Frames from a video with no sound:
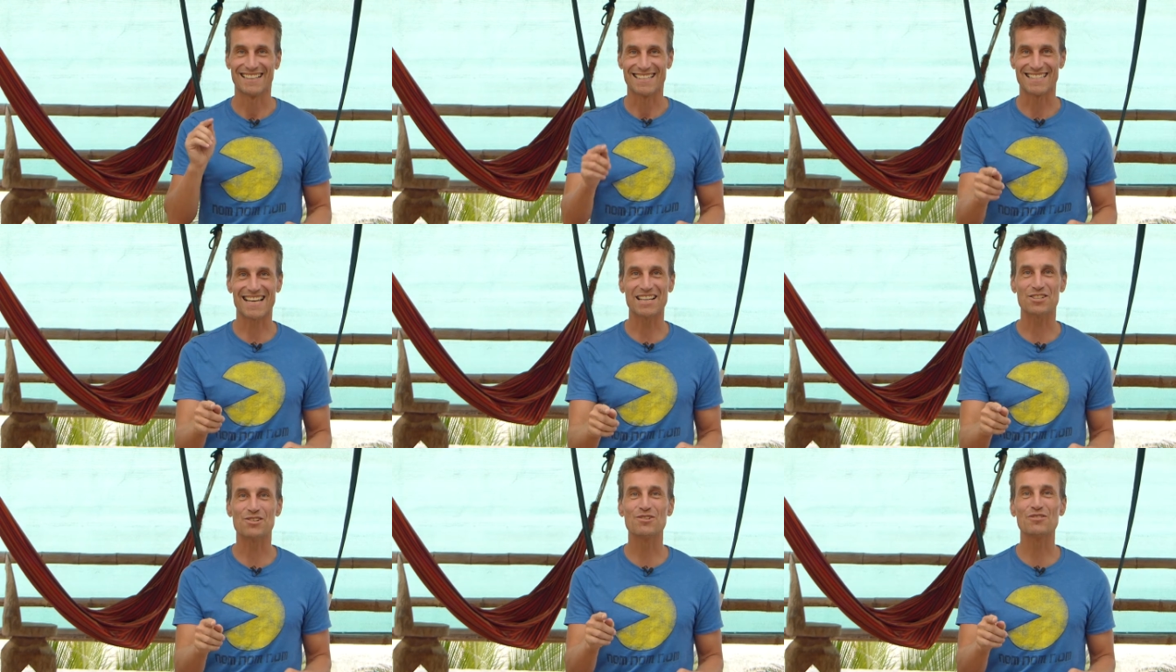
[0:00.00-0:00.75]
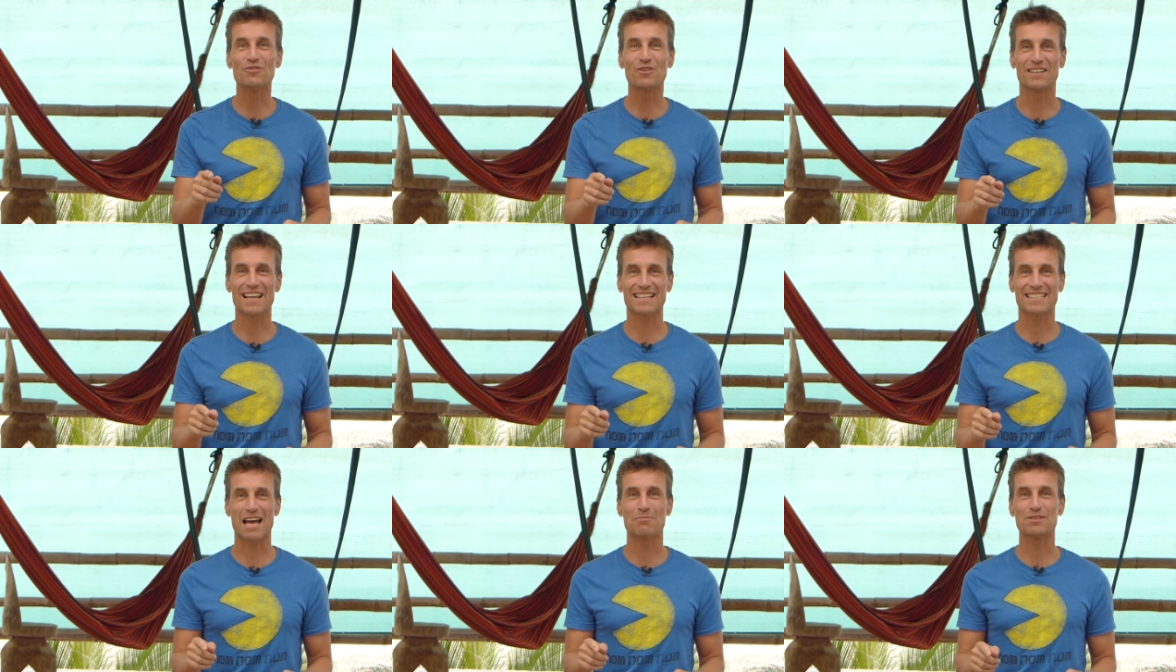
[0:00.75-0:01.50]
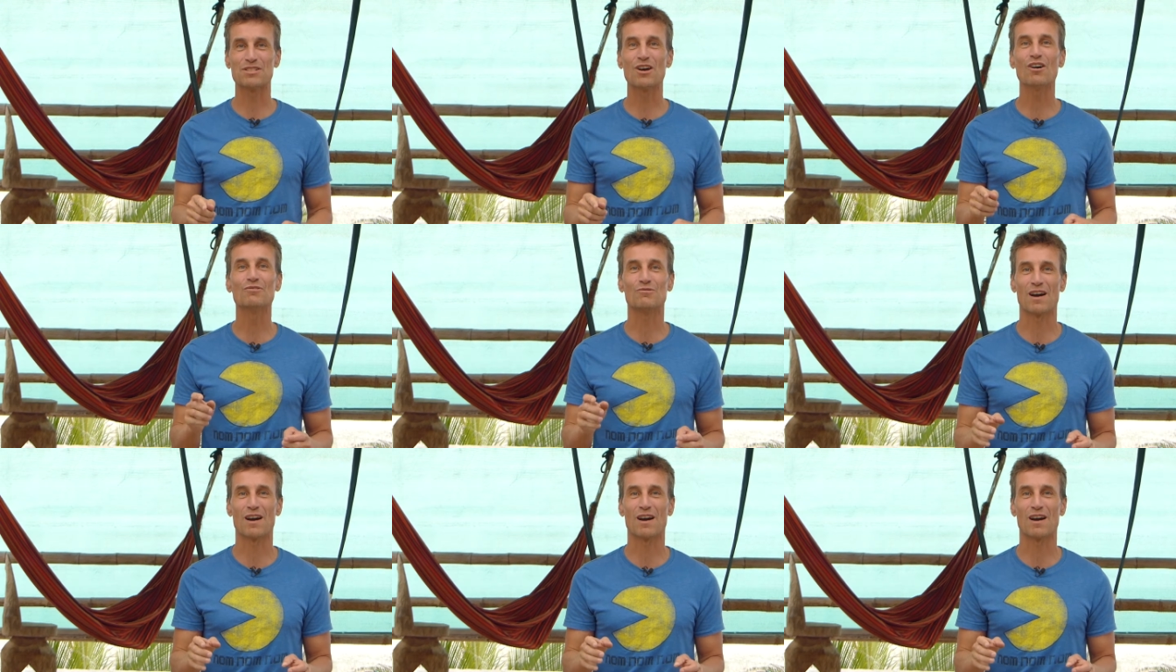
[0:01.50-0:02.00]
Stay tuned for the next episode